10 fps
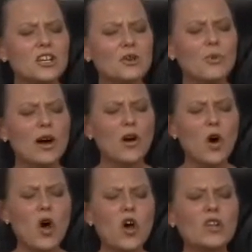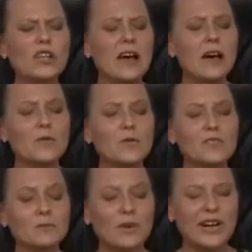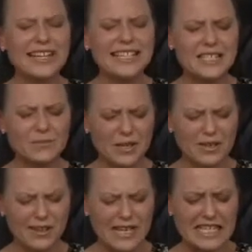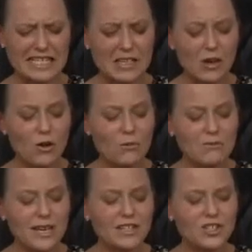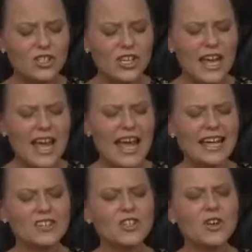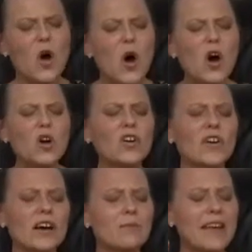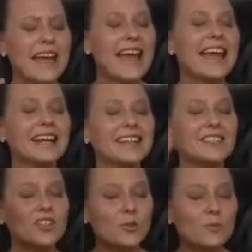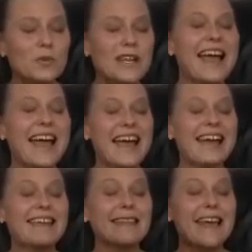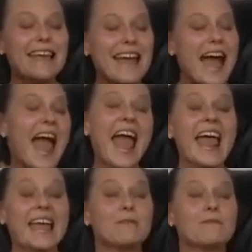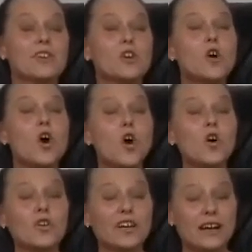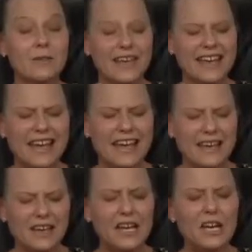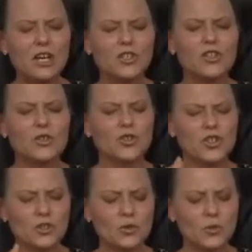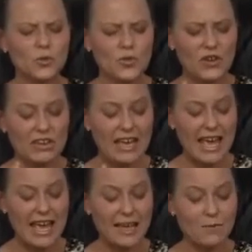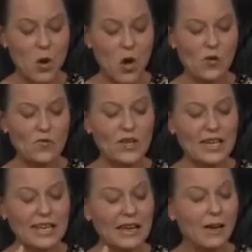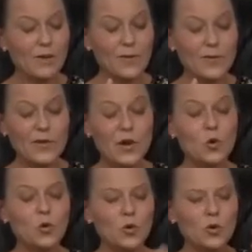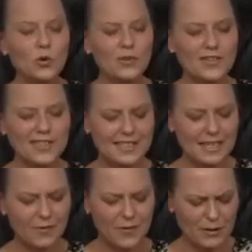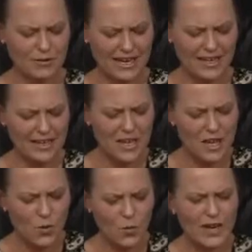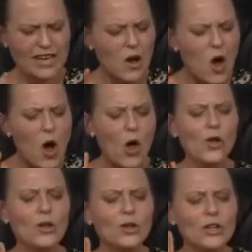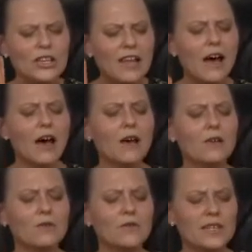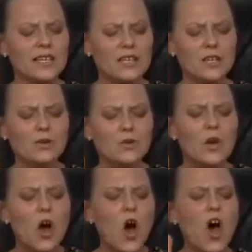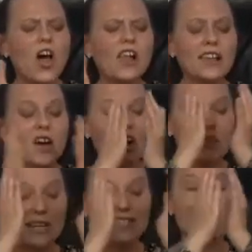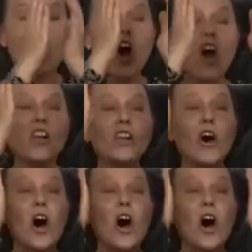you are all loved by Spirit so much, and you all come here to play the game. You all come here to do the game of the love, all the suffering. We all love you. All of us, all